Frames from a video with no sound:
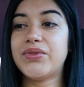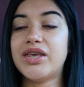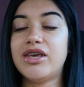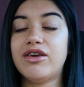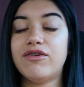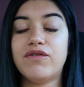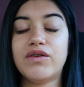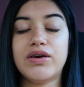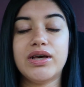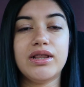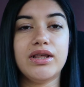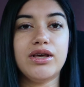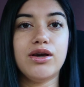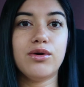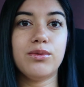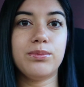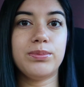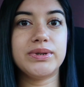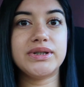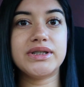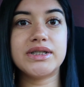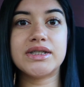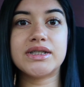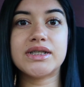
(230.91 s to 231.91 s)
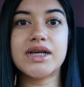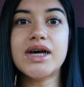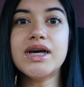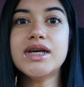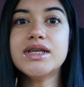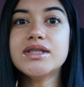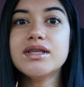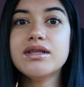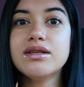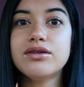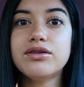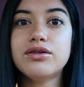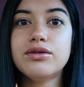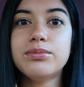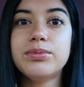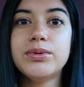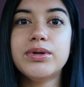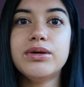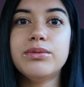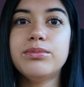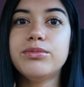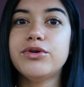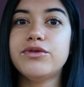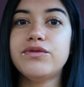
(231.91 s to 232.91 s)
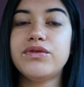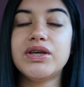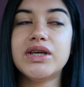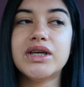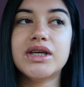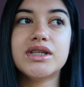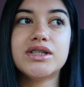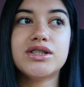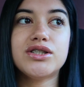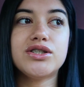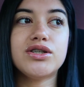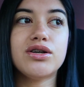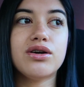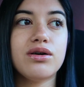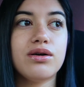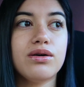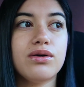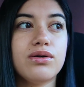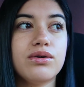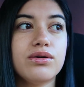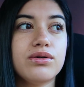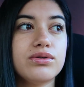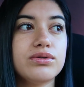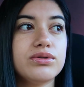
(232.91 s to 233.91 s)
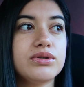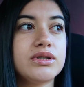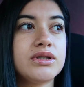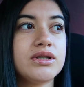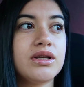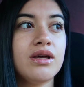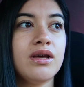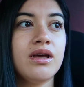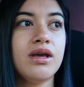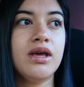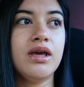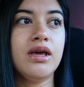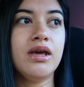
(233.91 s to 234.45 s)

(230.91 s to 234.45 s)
He finally opened his eyes a little bit, moving his toes.